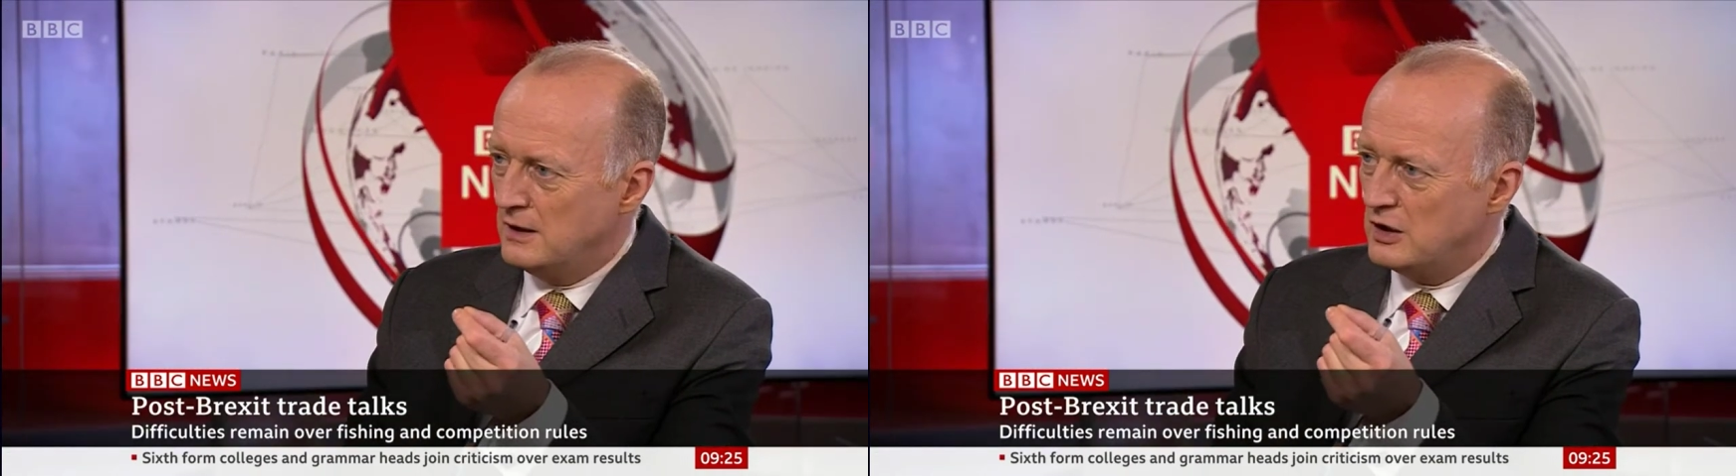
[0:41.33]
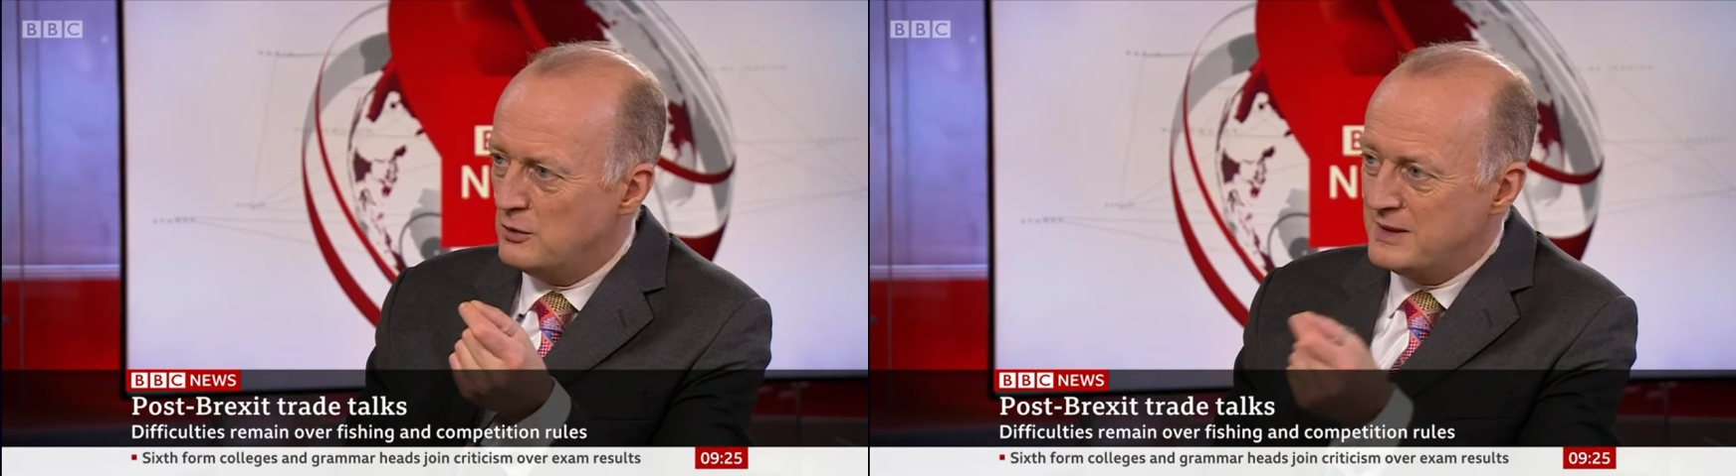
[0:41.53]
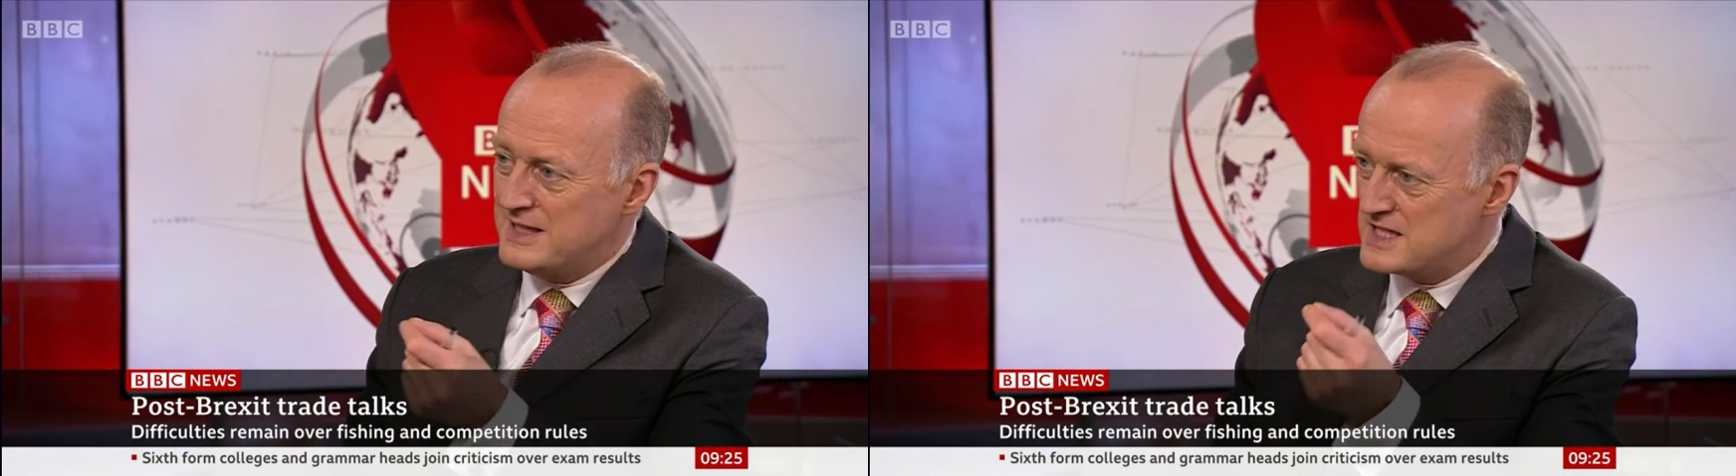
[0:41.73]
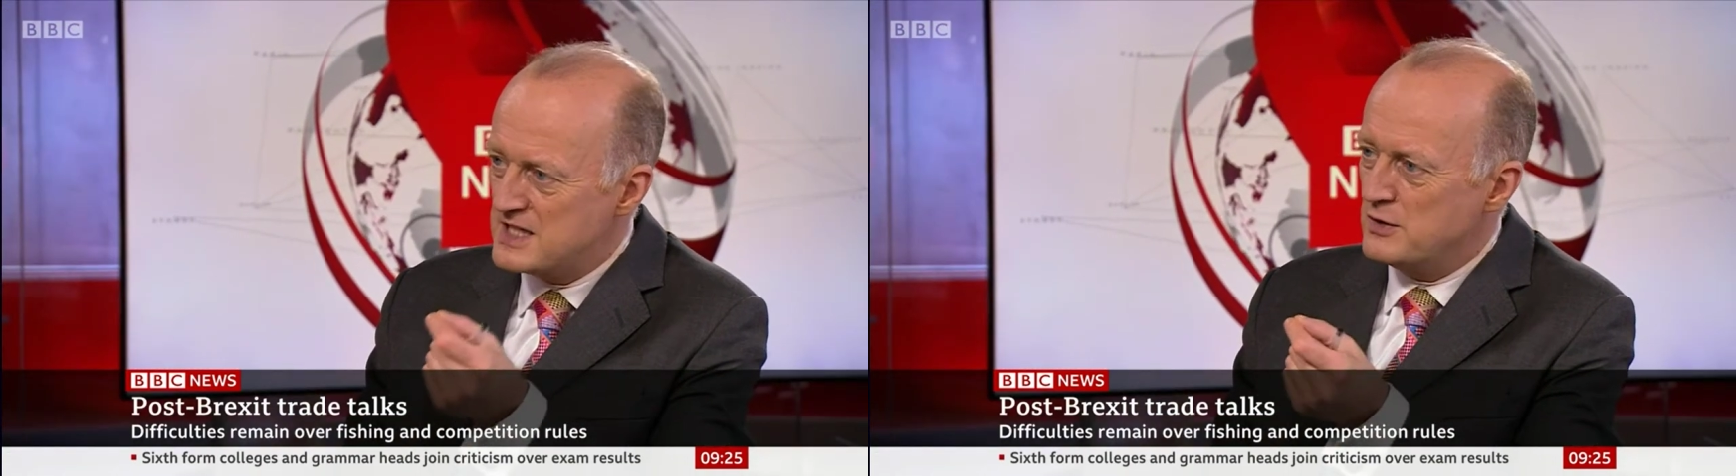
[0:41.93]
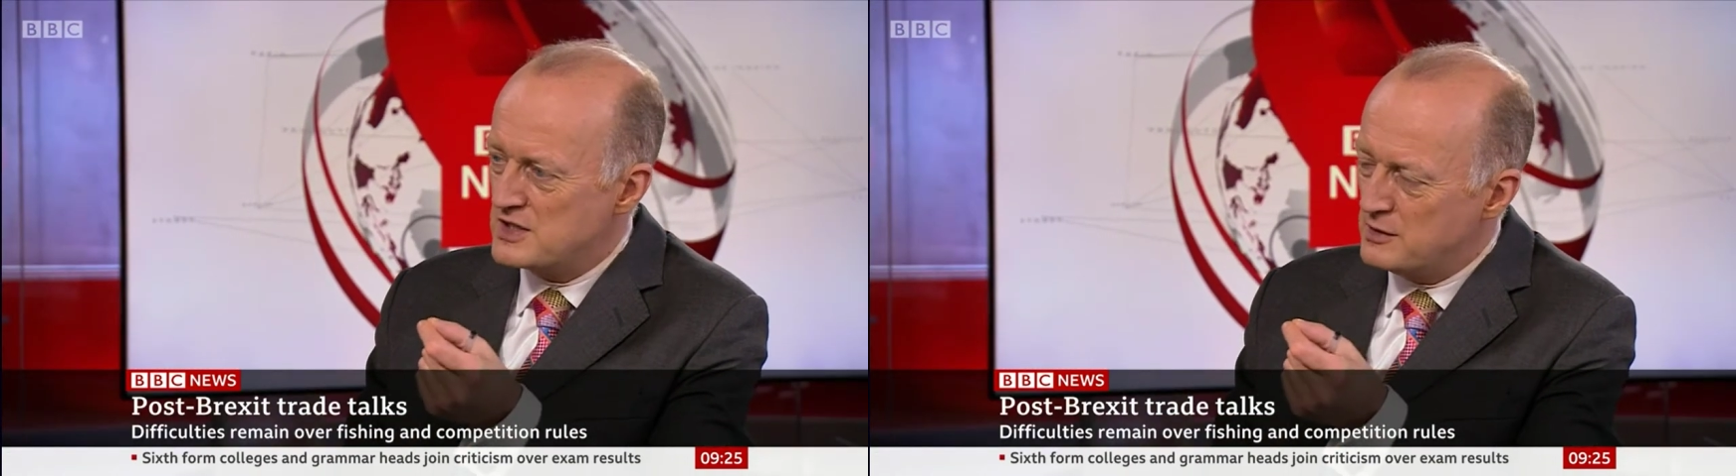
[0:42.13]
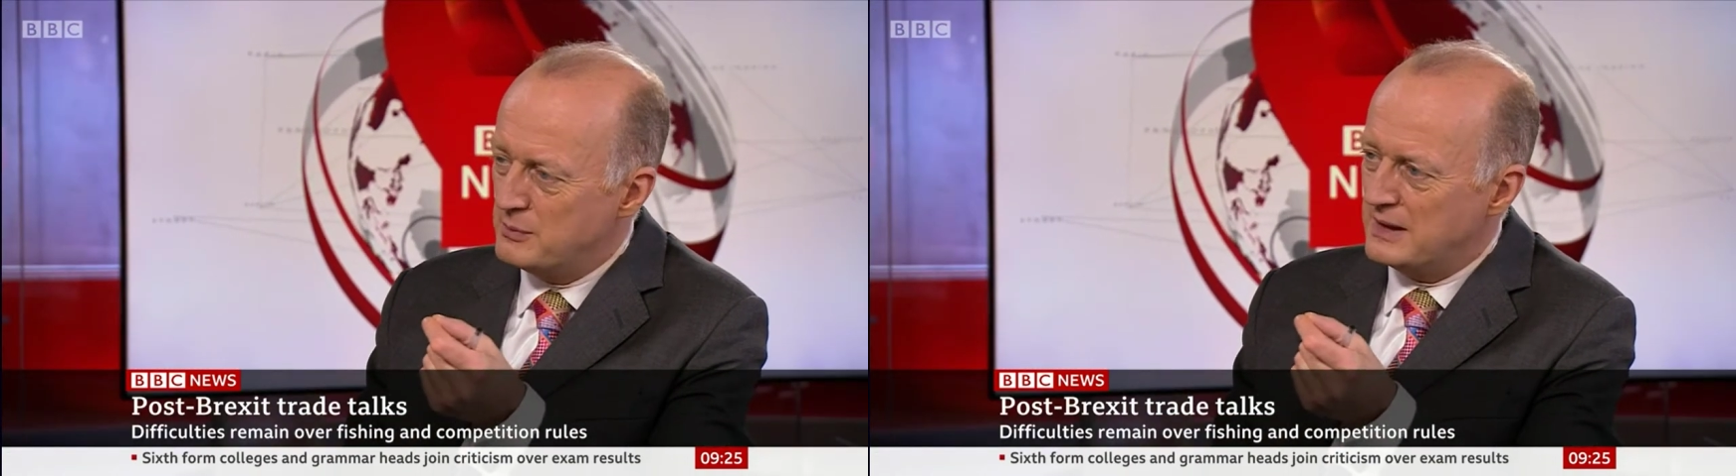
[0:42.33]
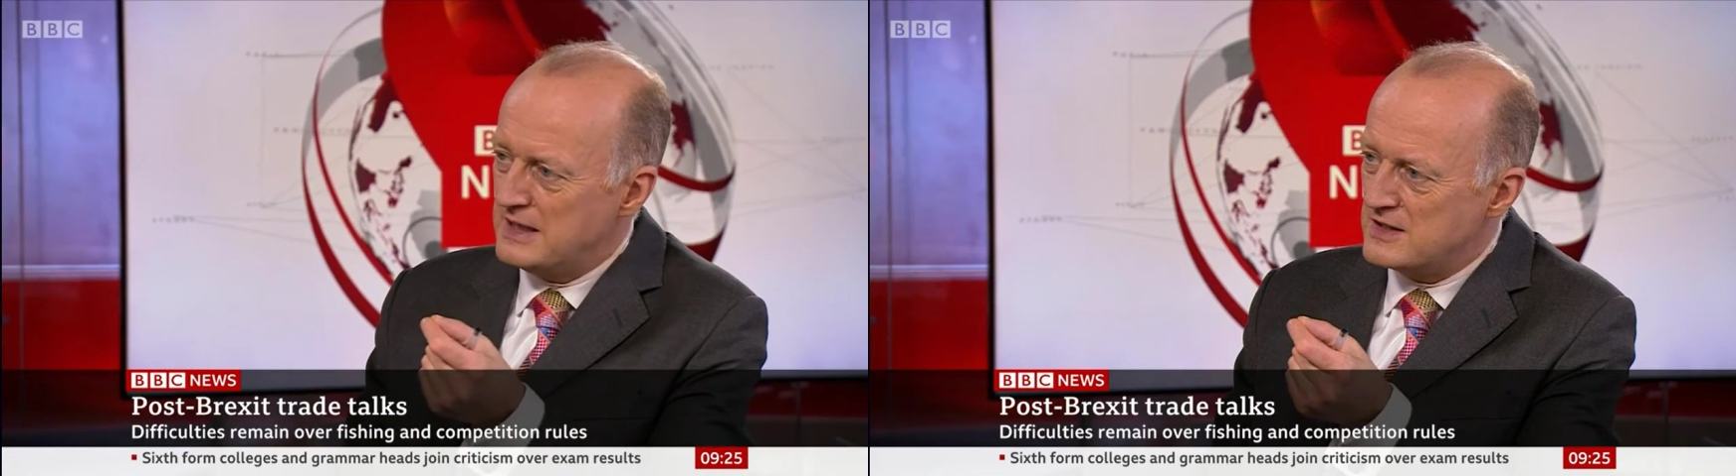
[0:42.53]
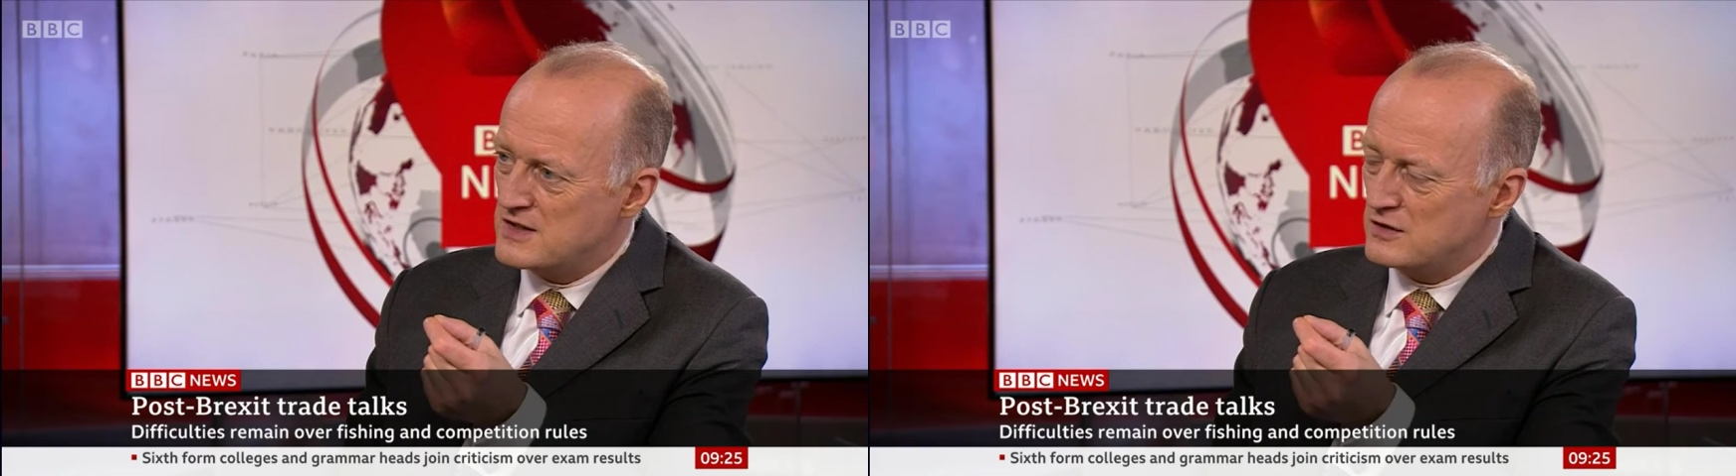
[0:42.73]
Nobody seriously believes